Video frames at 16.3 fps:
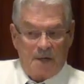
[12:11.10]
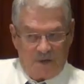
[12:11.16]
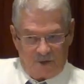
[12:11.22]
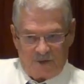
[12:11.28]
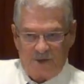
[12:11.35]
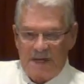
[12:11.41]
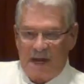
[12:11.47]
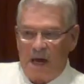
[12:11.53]

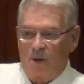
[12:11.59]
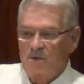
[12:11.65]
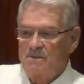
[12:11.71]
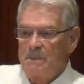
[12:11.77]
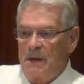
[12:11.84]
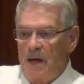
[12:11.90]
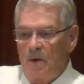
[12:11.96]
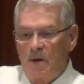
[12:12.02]
She now
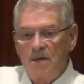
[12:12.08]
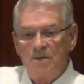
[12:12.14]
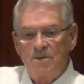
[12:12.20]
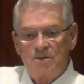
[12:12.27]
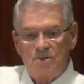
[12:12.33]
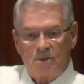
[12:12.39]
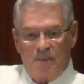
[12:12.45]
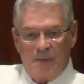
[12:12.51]
is
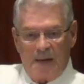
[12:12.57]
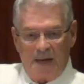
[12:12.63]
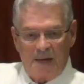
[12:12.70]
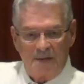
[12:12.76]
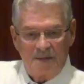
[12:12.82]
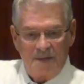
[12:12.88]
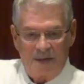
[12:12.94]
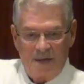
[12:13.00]
married to a
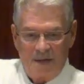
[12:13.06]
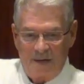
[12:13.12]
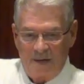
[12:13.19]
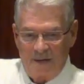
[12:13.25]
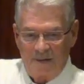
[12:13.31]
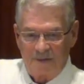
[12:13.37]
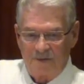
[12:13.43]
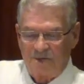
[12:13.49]
man
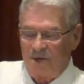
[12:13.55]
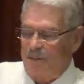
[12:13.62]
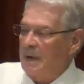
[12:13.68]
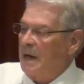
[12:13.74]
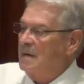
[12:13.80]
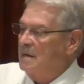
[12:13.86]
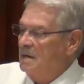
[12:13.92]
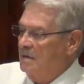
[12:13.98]
uh, she
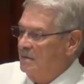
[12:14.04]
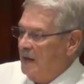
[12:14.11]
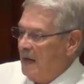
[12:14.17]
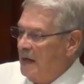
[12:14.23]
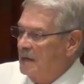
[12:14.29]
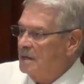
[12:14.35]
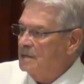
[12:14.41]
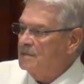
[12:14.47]
met in
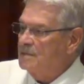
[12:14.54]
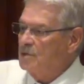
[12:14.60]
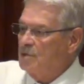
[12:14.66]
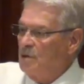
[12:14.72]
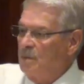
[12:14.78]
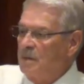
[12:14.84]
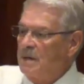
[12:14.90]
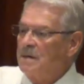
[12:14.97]
Havana,
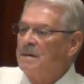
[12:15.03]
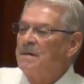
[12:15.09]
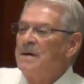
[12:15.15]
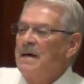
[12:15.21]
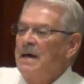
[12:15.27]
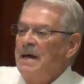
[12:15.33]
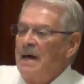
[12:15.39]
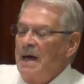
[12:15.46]
Cuba,
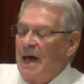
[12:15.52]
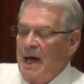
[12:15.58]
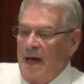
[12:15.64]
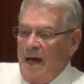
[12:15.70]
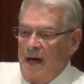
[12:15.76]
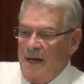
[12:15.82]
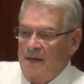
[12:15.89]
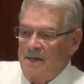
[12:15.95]

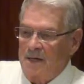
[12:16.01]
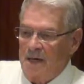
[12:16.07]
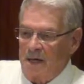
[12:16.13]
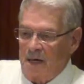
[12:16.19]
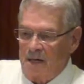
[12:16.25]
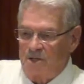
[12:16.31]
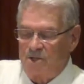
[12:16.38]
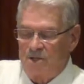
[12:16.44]
and
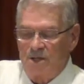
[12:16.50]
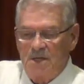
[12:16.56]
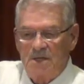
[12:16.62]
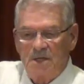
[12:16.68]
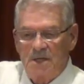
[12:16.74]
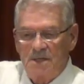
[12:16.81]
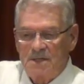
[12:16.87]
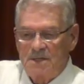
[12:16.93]
uh,
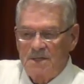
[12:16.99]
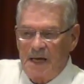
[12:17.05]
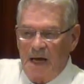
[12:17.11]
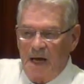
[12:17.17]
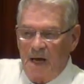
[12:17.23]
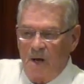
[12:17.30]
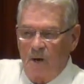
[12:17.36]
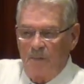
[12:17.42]
she is
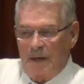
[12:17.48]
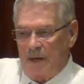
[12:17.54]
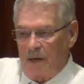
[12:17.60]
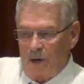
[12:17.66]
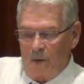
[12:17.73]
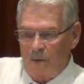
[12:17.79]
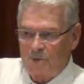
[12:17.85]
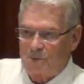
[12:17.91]
now, make
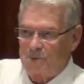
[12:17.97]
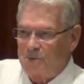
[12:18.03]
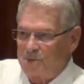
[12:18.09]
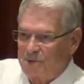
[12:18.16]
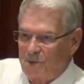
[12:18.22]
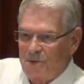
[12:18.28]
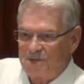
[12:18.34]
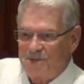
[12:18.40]
a long story
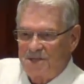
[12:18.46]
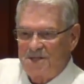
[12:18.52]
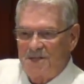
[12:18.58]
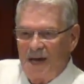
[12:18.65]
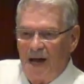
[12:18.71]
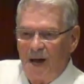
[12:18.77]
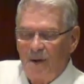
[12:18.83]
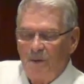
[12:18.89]
short,
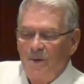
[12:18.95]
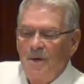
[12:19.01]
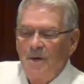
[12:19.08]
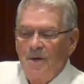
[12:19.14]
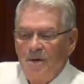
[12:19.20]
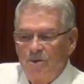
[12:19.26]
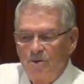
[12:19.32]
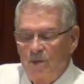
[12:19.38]
she's
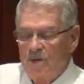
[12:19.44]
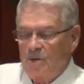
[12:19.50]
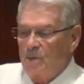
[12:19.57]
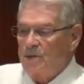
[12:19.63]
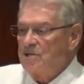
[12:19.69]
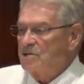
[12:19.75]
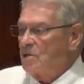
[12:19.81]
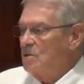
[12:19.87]
now doing
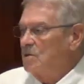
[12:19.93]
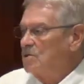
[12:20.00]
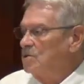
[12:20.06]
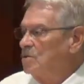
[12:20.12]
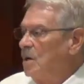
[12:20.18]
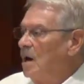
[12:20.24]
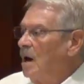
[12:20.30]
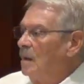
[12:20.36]

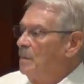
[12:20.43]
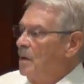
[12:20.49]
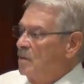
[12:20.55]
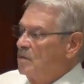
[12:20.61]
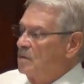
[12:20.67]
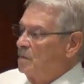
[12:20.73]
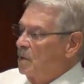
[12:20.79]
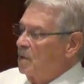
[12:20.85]
research to help
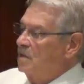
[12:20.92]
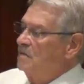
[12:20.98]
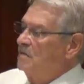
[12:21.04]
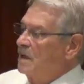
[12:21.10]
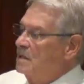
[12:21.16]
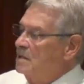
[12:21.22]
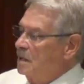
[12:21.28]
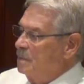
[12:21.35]
other burn
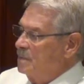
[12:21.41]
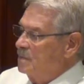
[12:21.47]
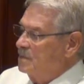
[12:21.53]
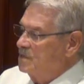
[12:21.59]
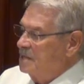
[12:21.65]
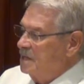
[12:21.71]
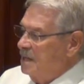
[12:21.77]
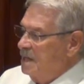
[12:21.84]

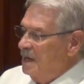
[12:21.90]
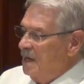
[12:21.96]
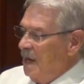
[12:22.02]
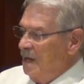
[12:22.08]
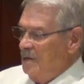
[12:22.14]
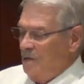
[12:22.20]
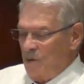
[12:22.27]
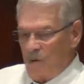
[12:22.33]
victims,
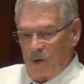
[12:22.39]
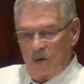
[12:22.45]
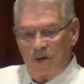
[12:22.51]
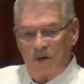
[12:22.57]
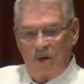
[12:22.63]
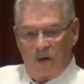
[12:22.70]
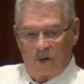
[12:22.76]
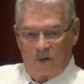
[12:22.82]
and they're
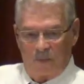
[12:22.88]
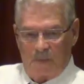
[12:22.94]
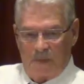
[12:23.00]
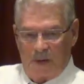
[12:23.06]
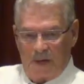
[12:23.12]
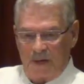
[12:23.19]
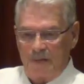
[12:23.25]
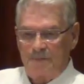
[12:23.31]
working on her
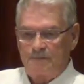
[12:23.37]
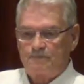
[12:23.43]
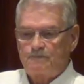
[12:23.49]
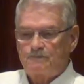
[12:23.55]
body